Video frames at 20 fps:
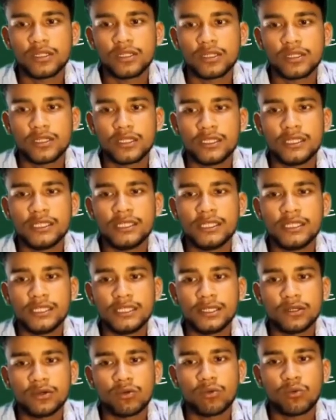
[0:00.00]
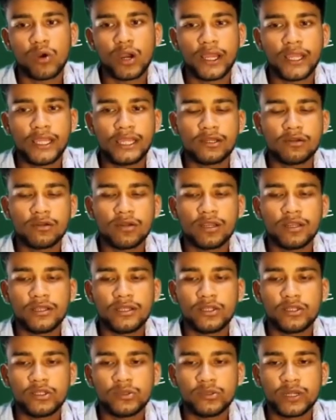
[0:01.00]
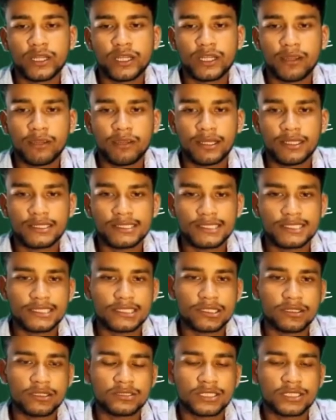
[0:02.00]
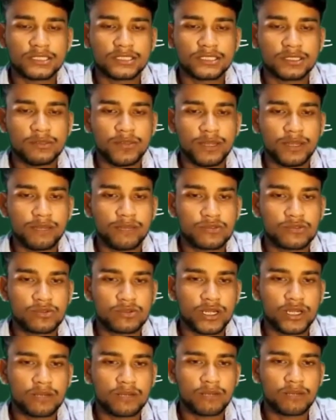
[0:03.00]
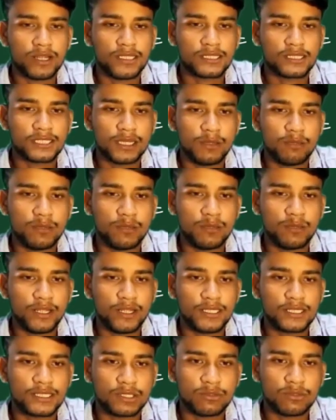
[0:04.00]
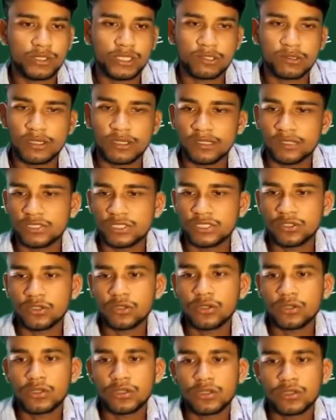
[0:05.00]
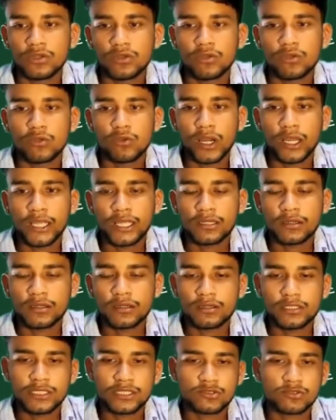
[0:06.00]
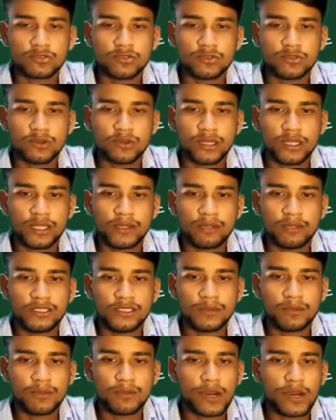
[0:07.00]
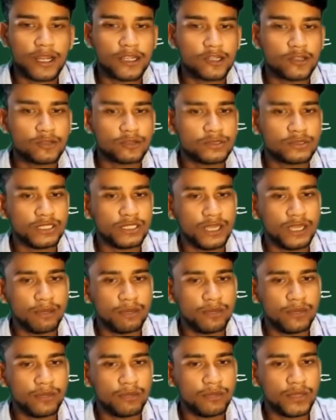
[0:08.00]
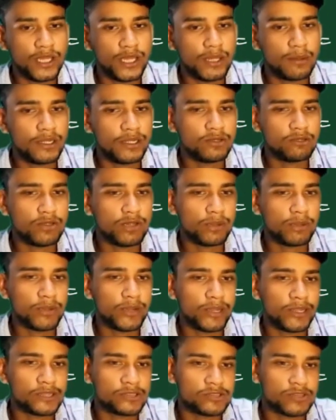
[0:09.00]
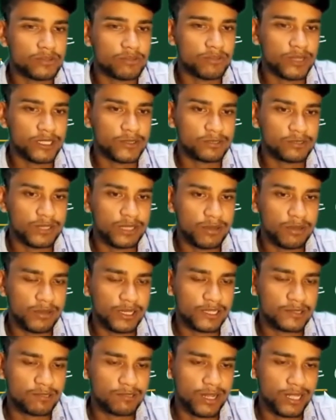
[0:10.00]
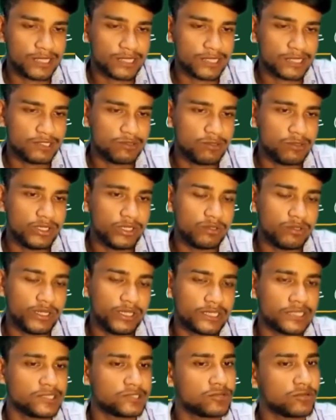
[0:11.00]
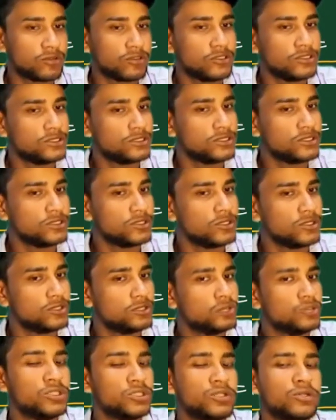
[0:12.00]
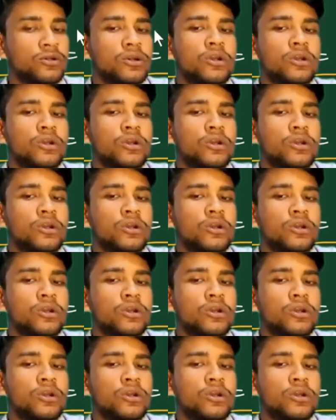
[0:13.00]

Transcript: E y equal to e to the power mx is a solution if m square plus mp plus q equal to 0. Y equal to x to the power m is a part of CF if m into m minus 1 plus pmx plus q into x square this is equal to 0.